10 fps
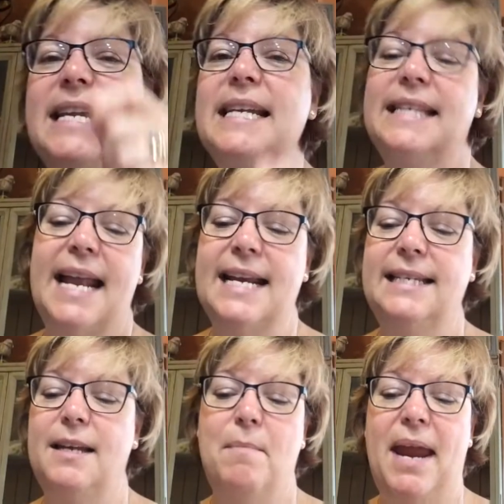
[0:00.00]

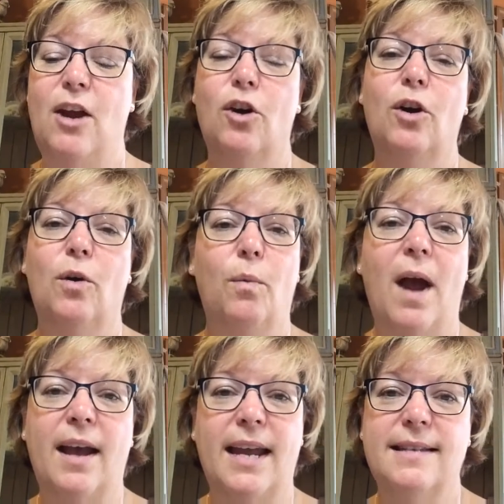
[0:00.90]
decided to make her a
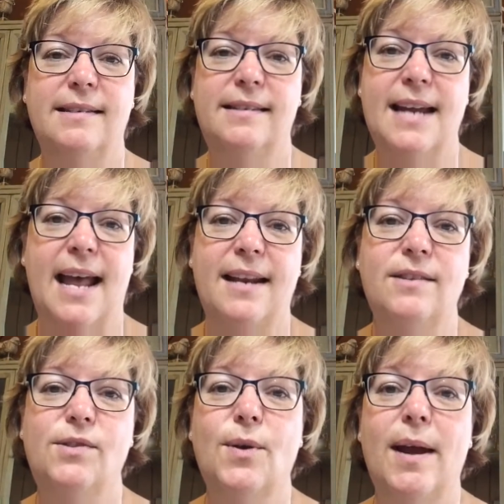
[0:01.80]
rug instead,
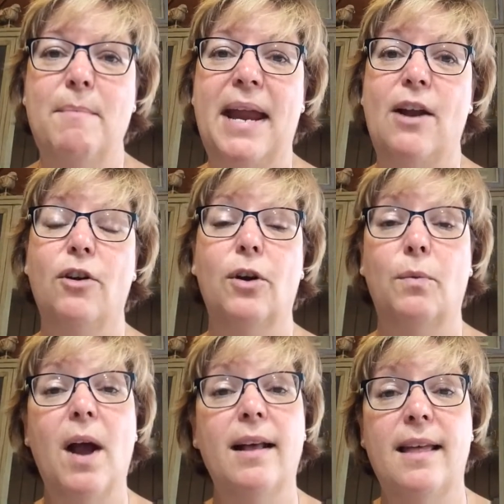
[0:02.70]
and so I made her a
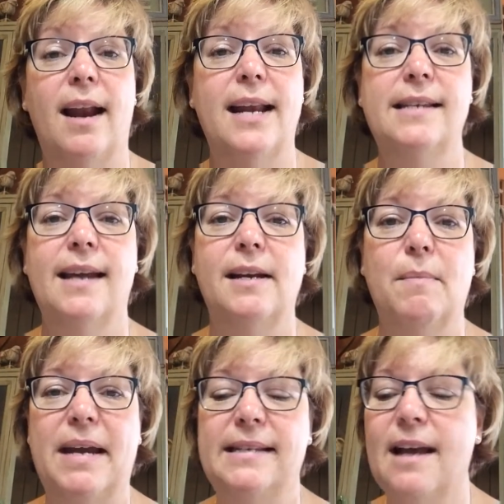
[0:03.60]
rug that I
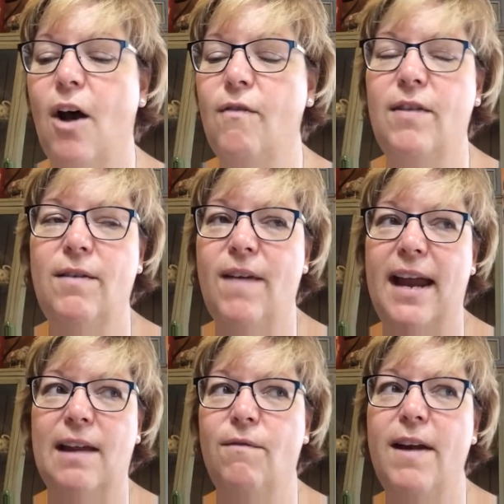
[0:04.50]
designed myself, and if I
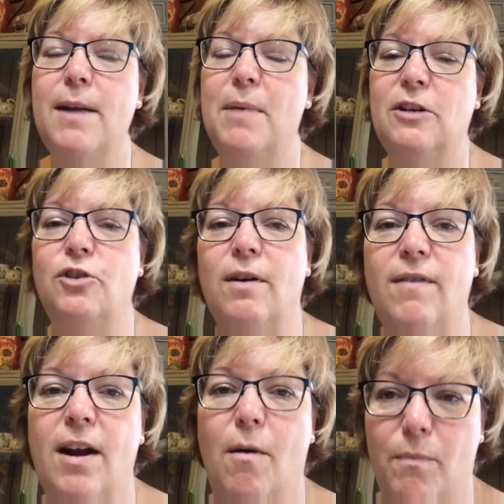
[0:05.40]
can find a picture
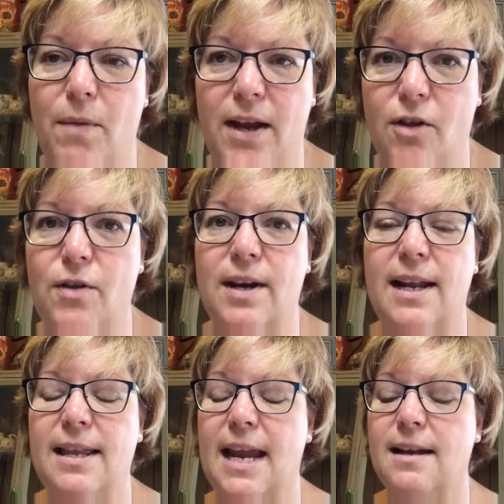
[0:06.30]
of it, I'll include it
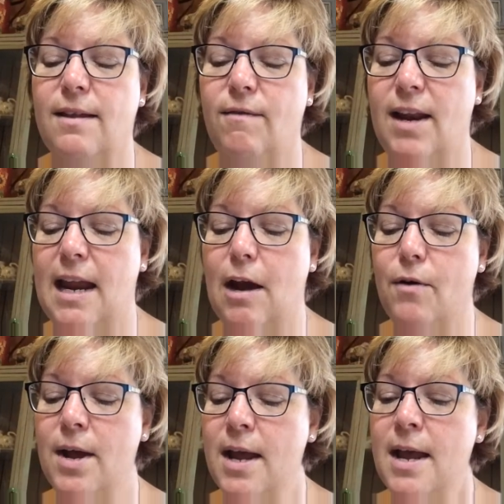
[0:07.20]
at the end of the
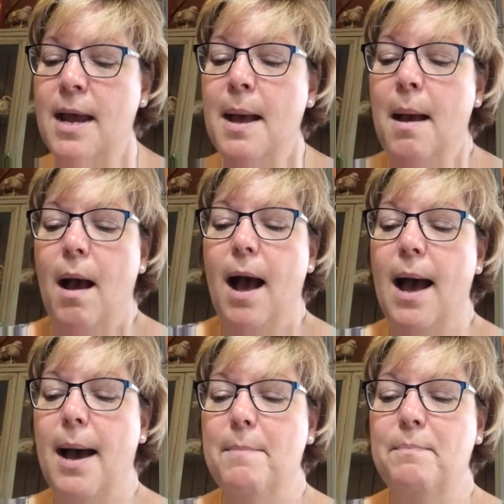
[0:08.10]
video.
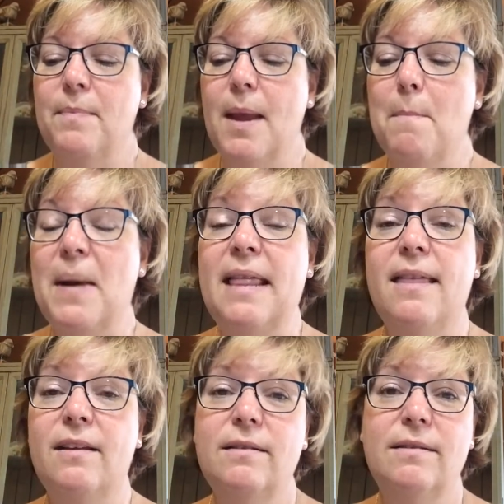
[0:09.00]

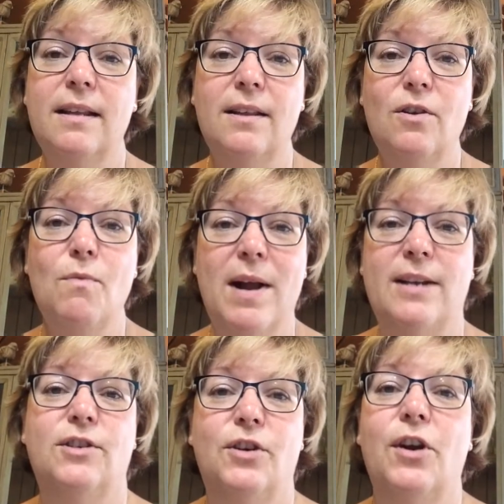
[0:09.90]
But the little
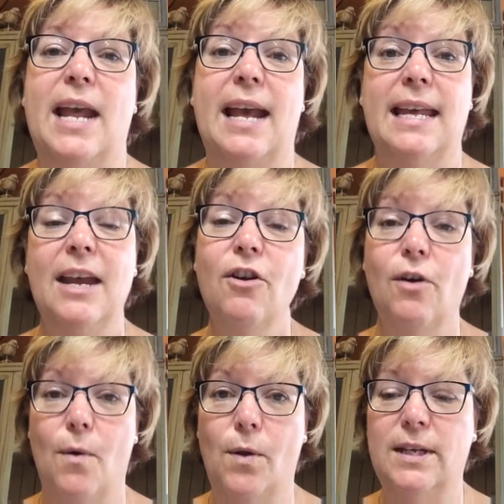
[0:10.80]
one is turning a
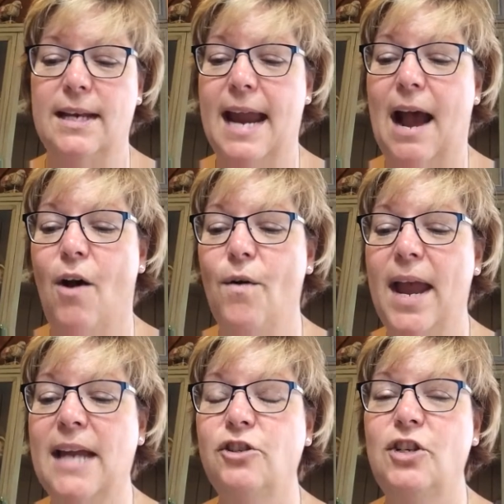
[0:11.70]
year old now,
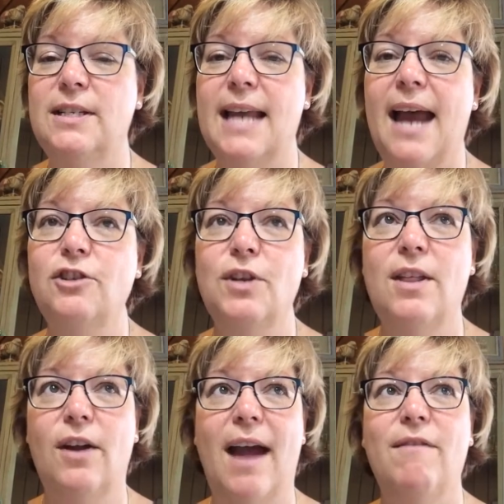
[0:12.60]
and
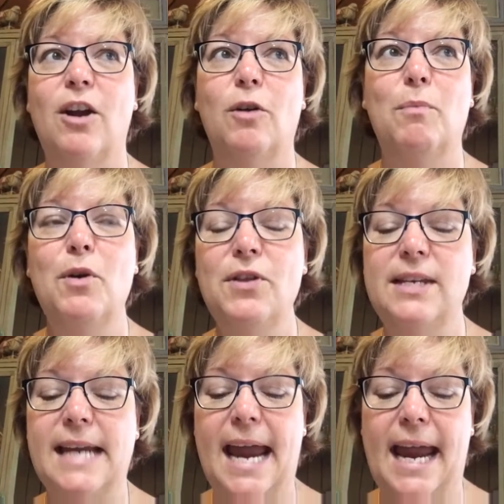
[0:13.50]
they're having her
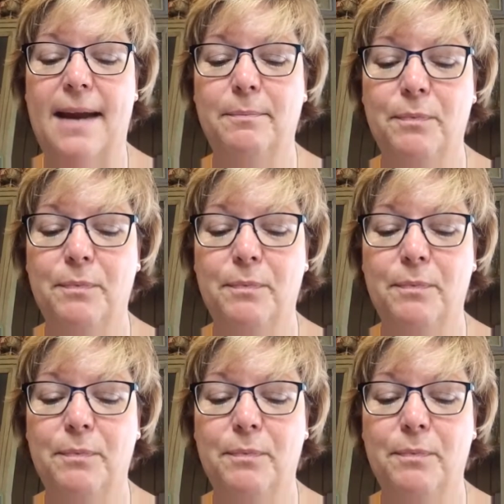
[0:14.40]
birthday.